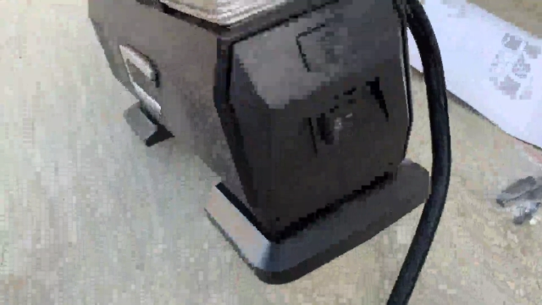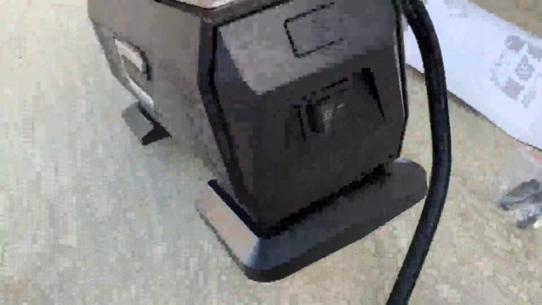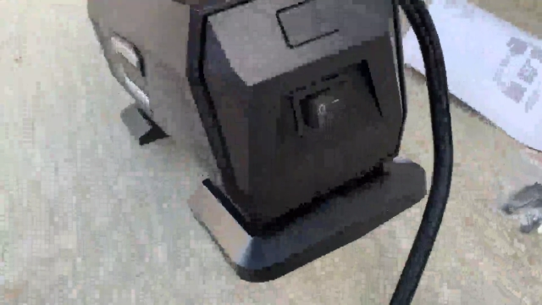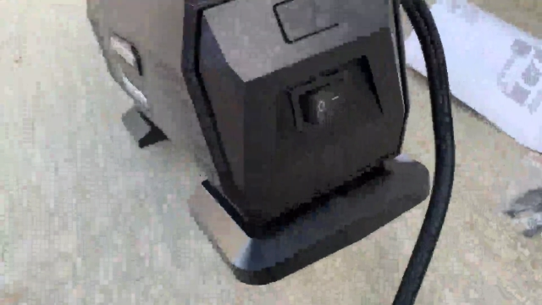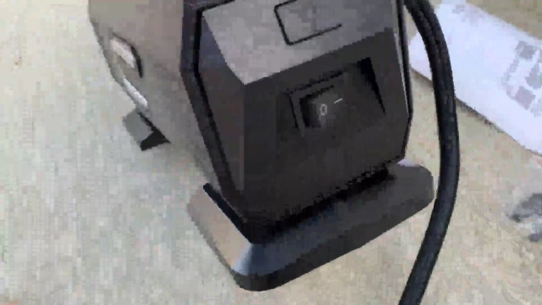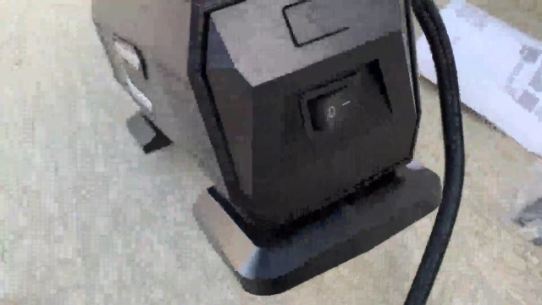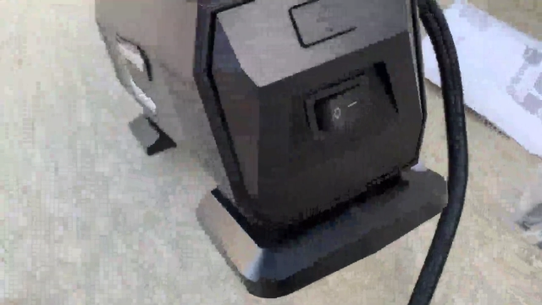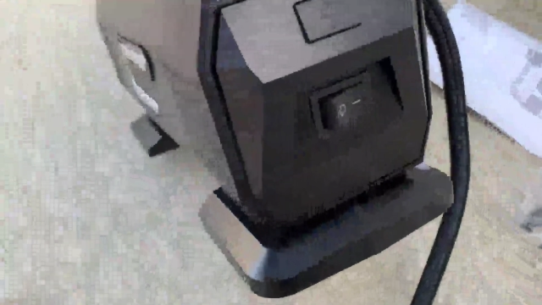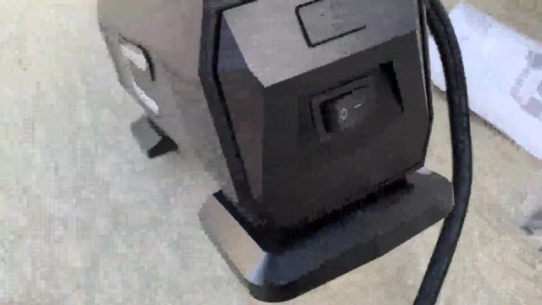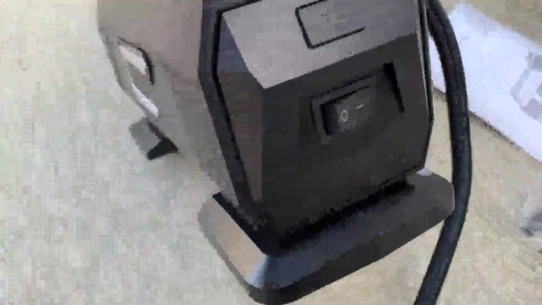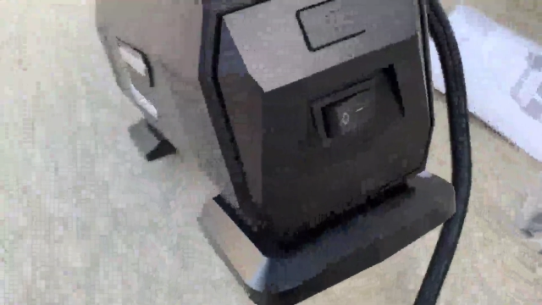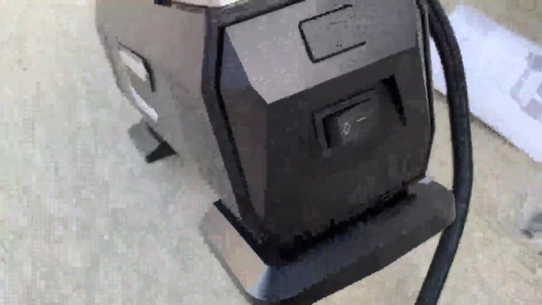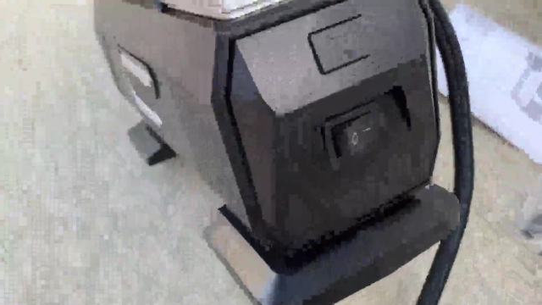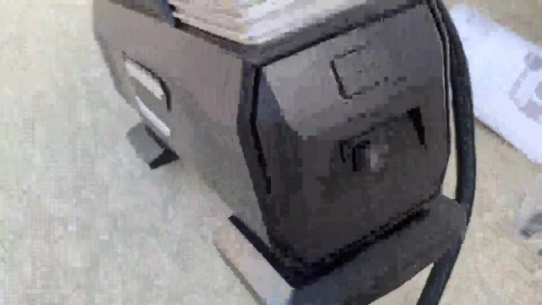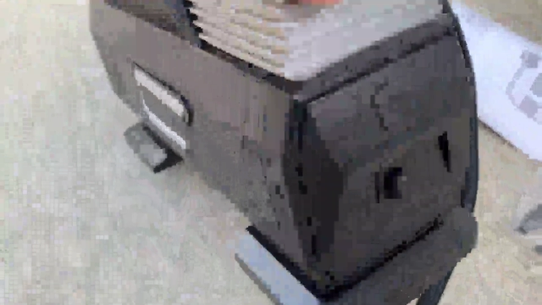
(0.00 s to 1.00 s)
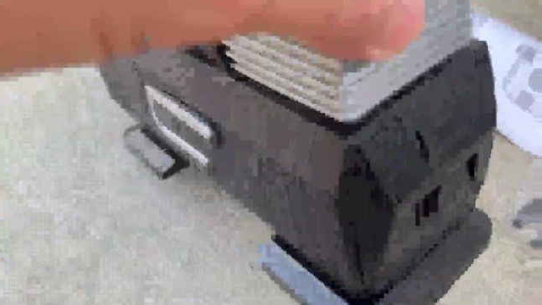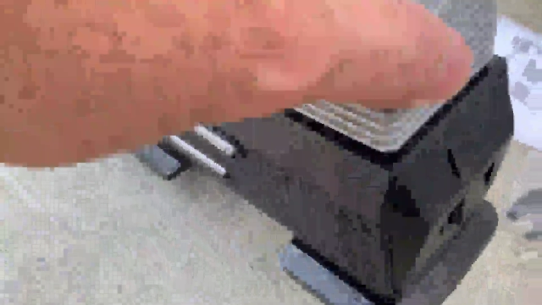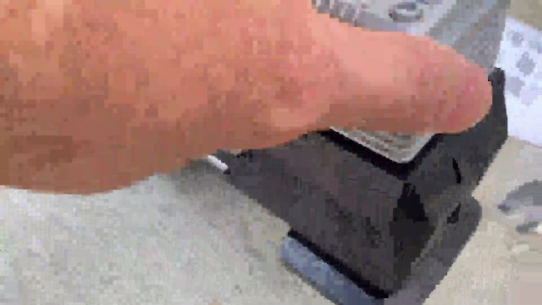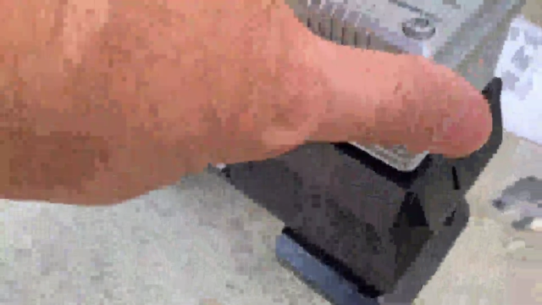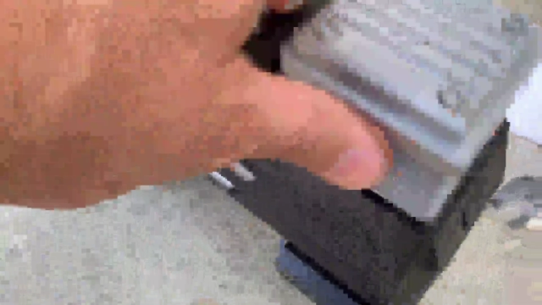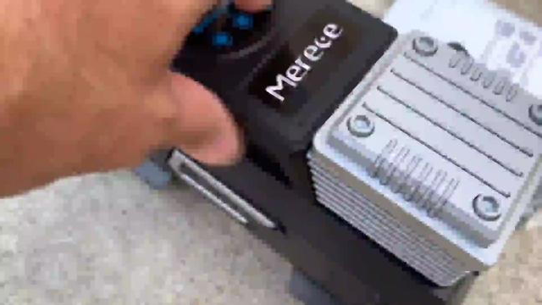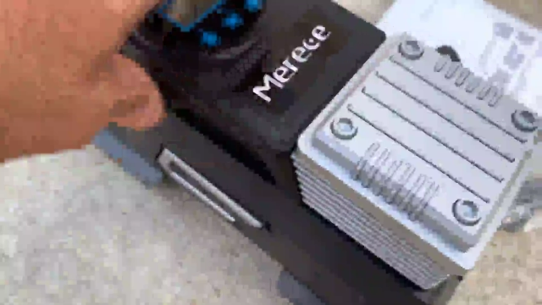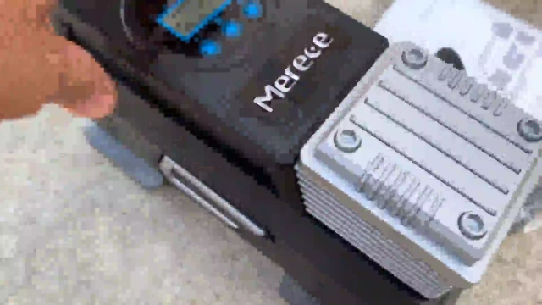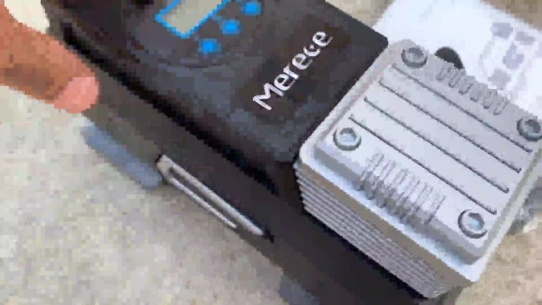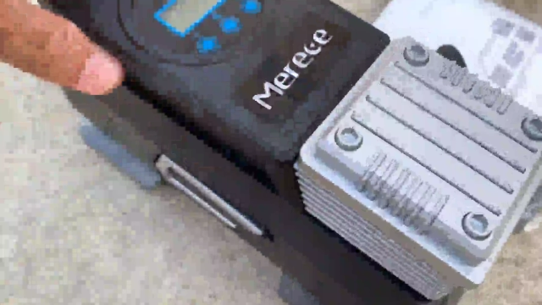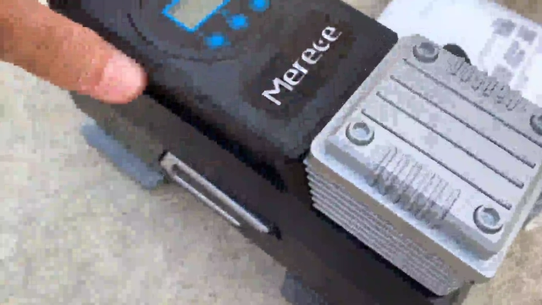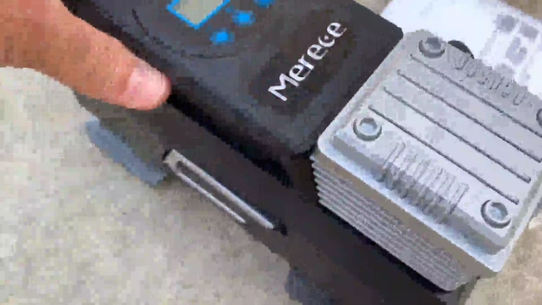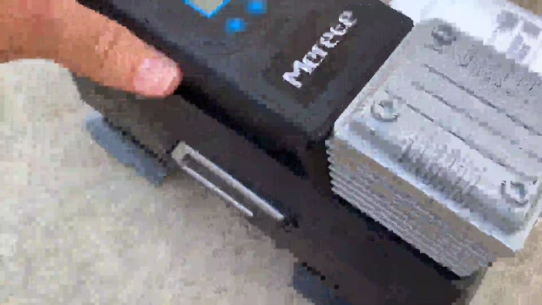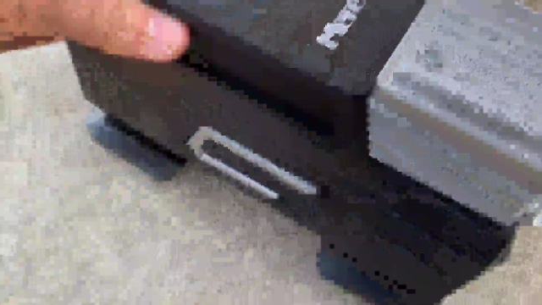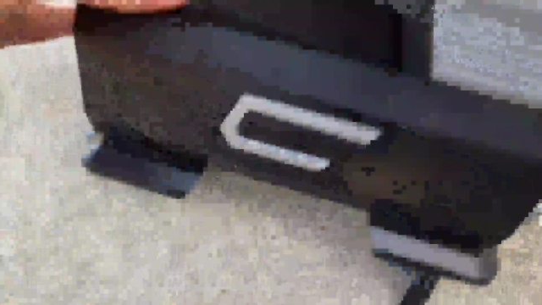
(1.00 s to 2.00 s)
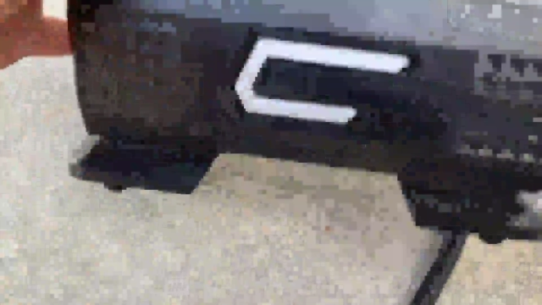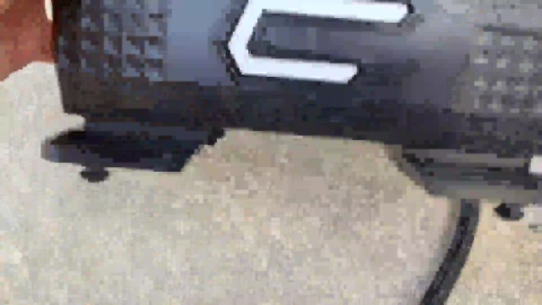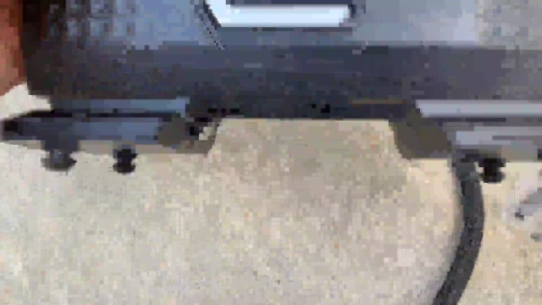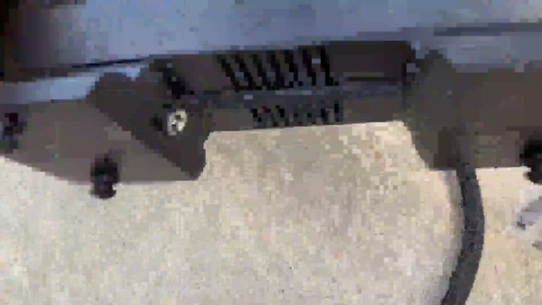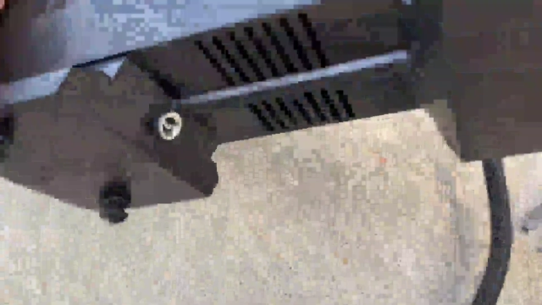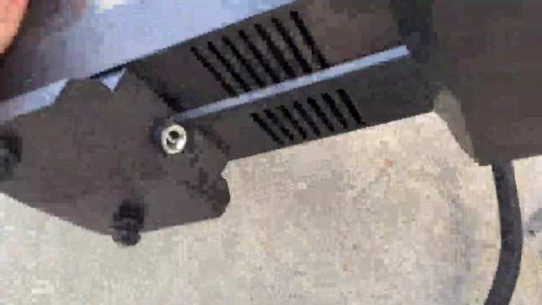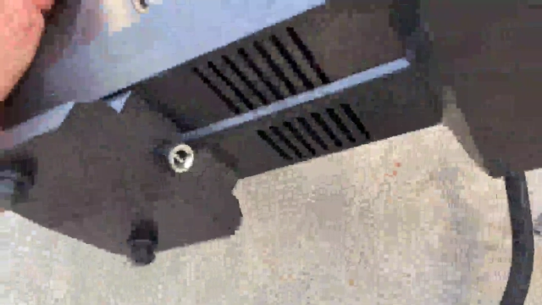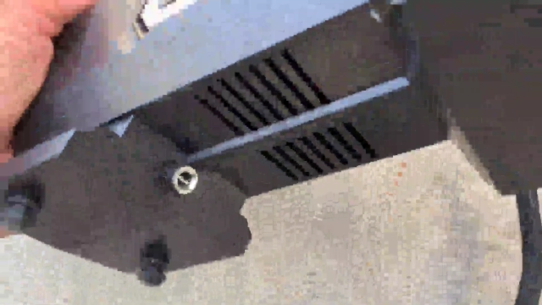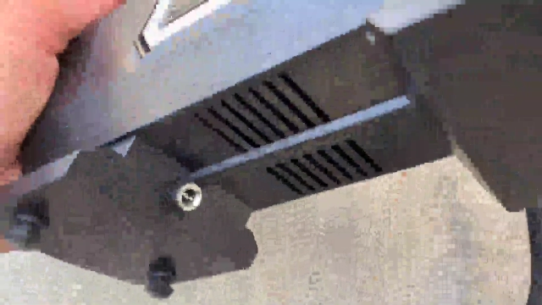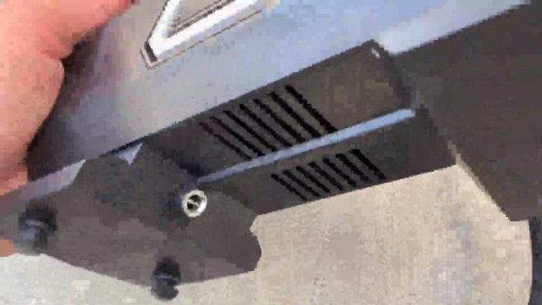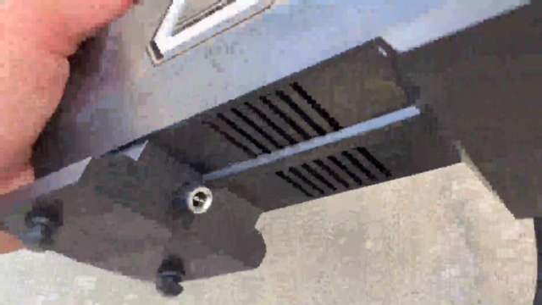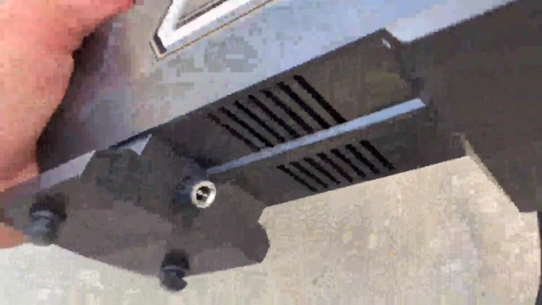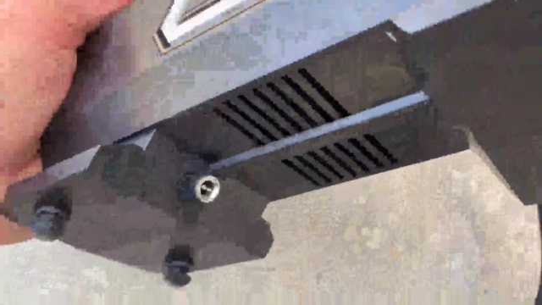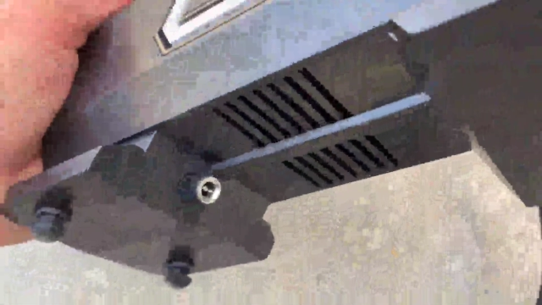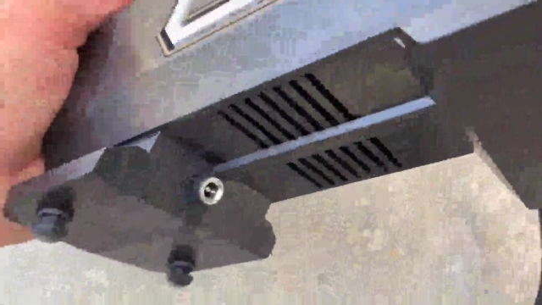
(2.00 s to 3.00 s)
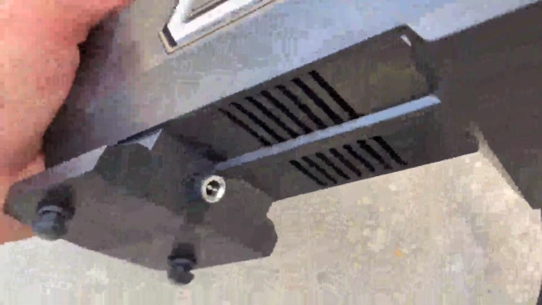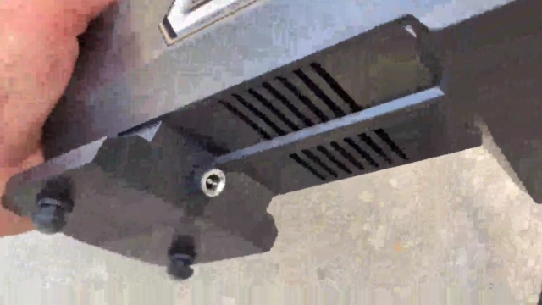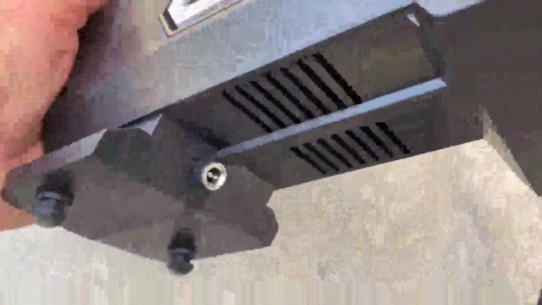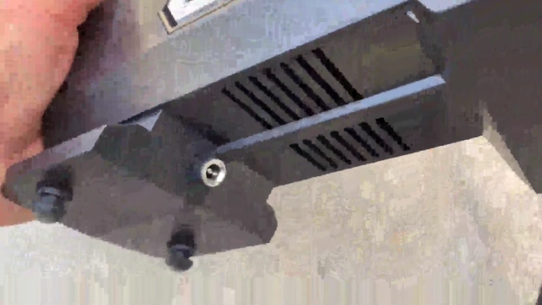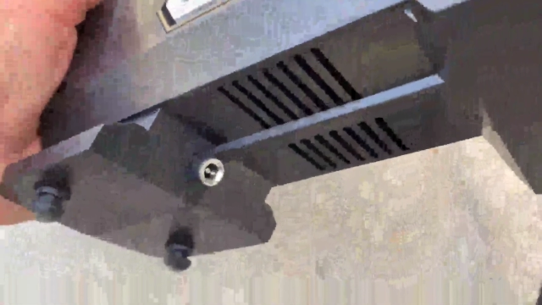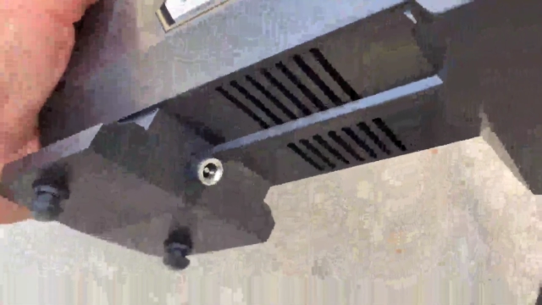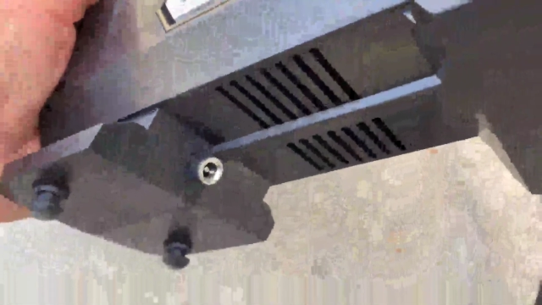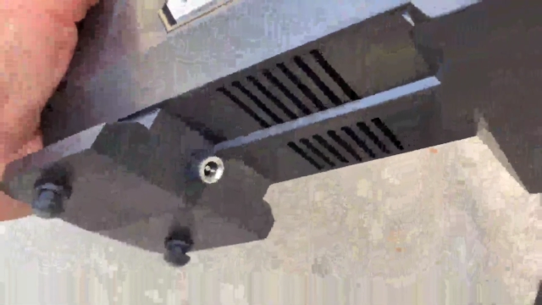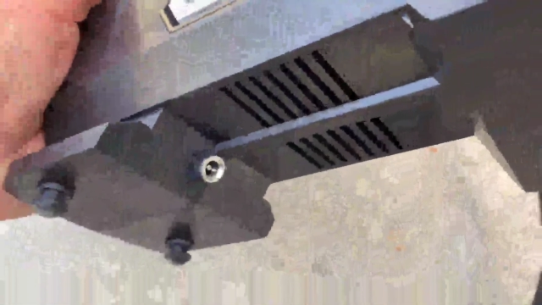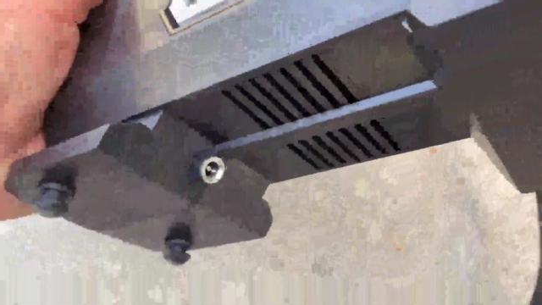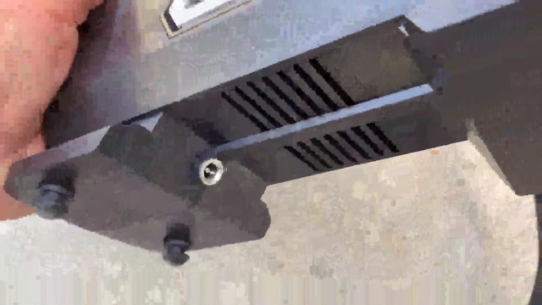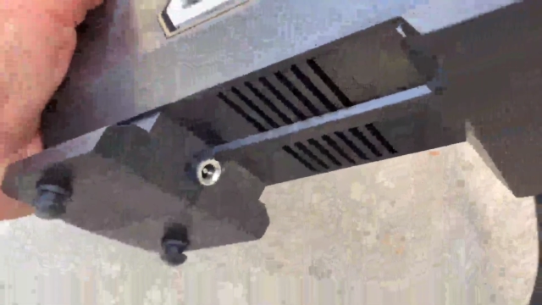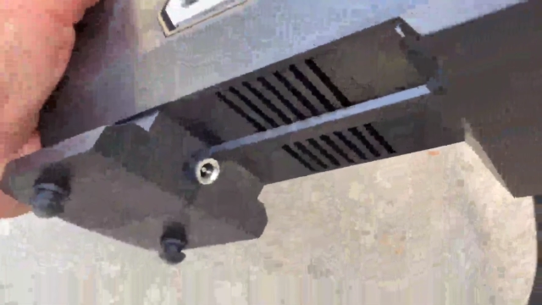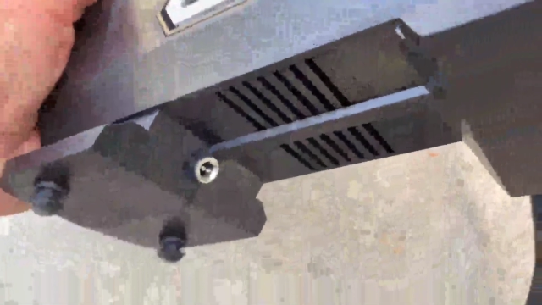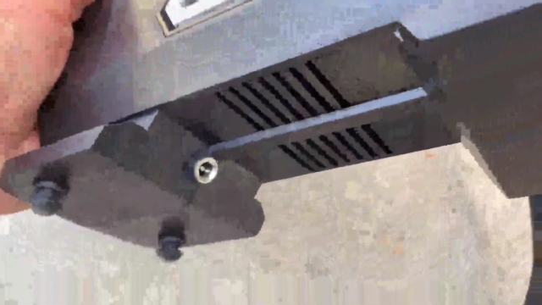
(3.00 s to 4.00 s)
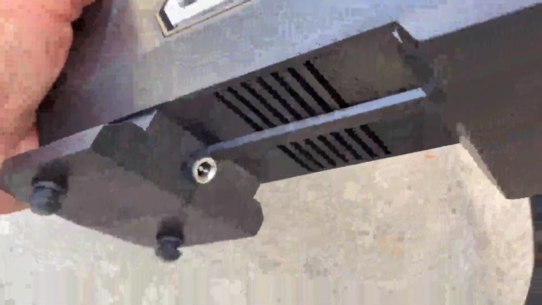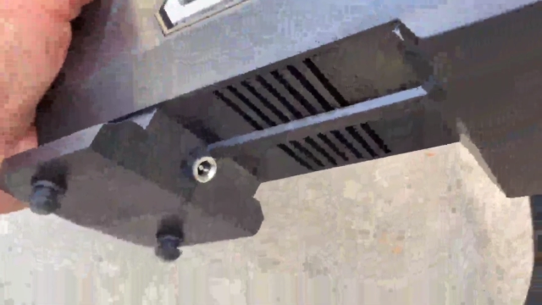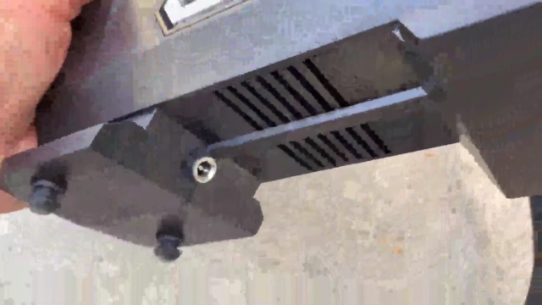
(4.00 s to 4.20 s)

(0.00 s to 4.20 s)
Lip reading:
(no speaker visible)